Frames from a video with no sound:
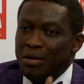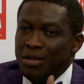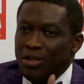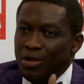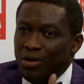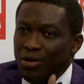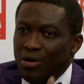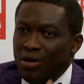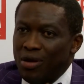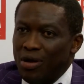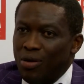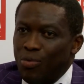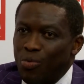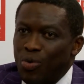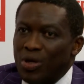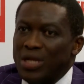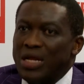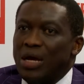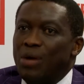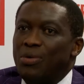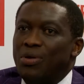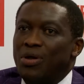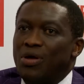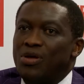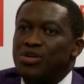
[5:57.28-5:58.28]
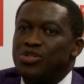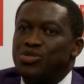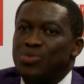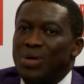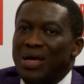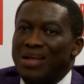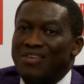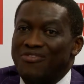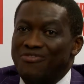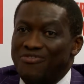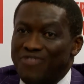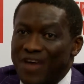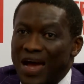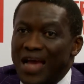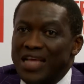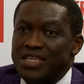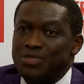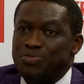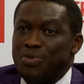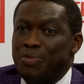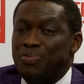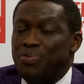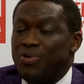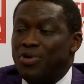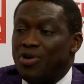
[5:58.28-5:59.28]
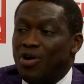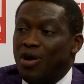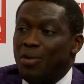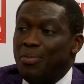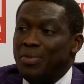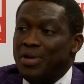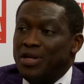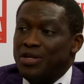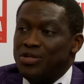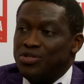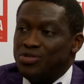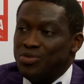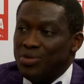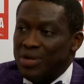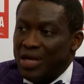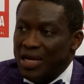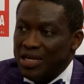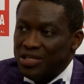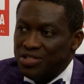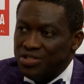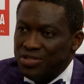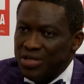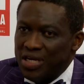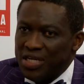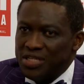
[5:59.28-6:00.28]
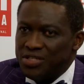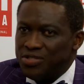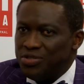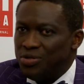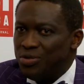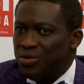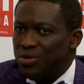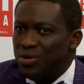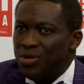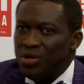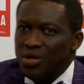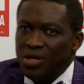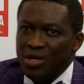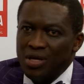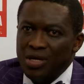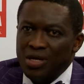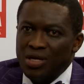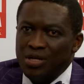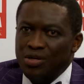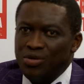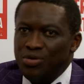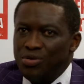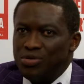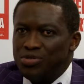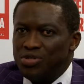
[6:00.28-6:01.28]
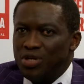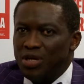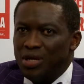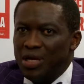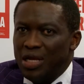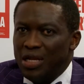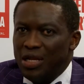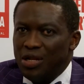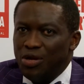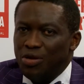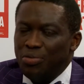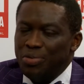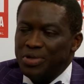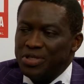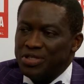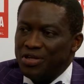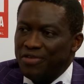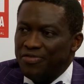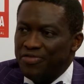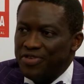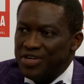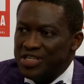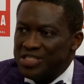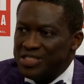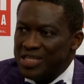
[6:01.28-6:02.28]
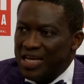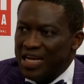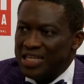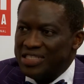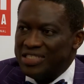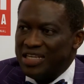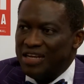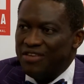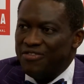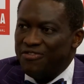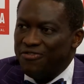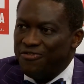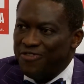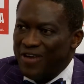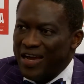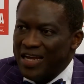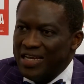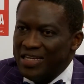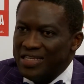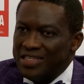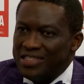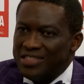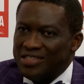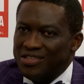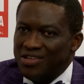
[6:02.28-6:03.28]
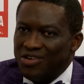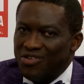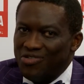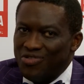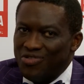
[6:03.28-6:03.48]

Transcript: The, what I would also advise people coming into Nigeria is to do so, a little bit of research and find the